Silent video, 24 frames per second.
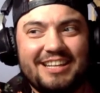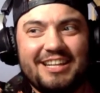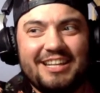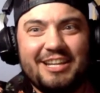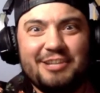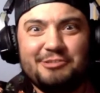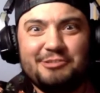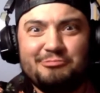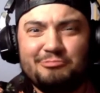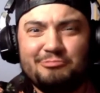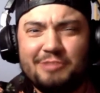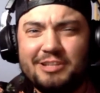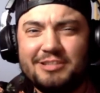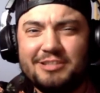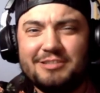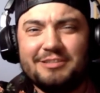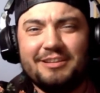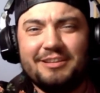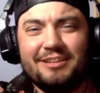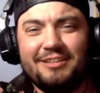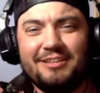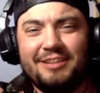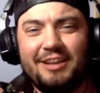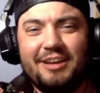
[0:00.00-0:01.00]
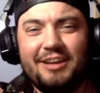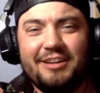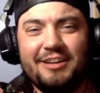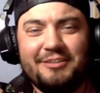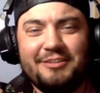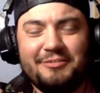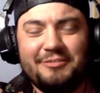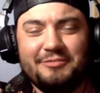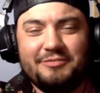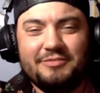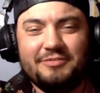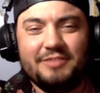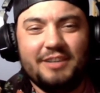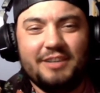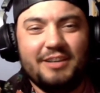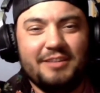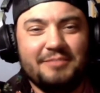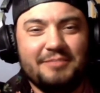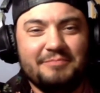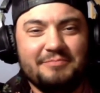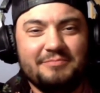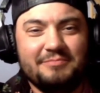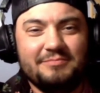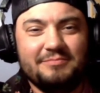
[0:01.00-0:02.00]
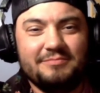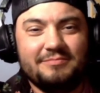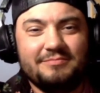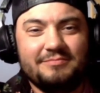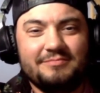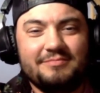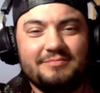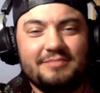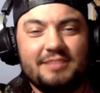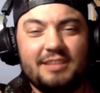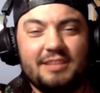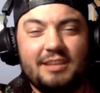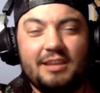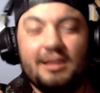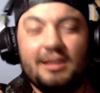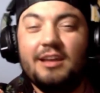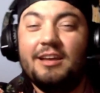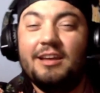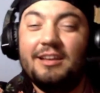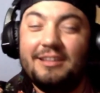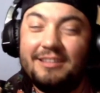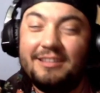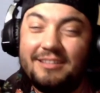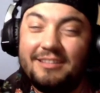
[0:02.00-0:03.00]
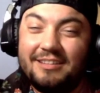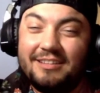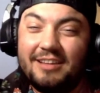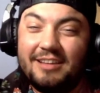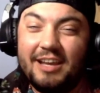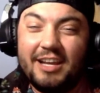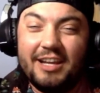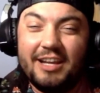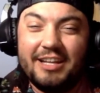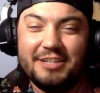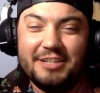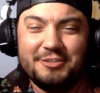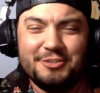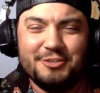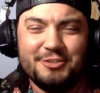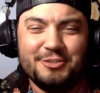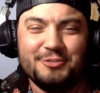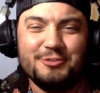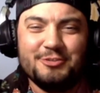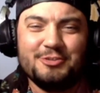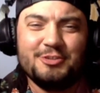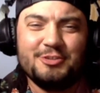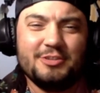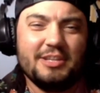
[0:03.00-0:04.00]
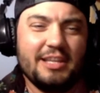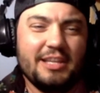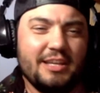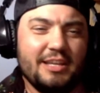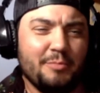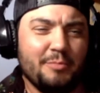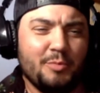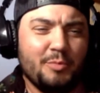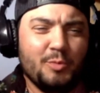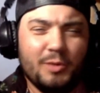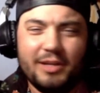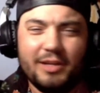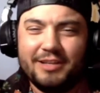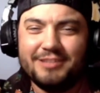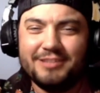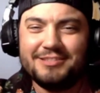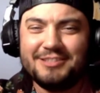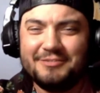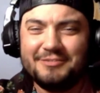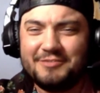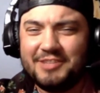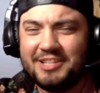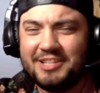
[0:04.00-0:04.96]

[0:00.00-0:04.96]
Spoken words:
age, it's a lot of I got introduced to the hip ways of the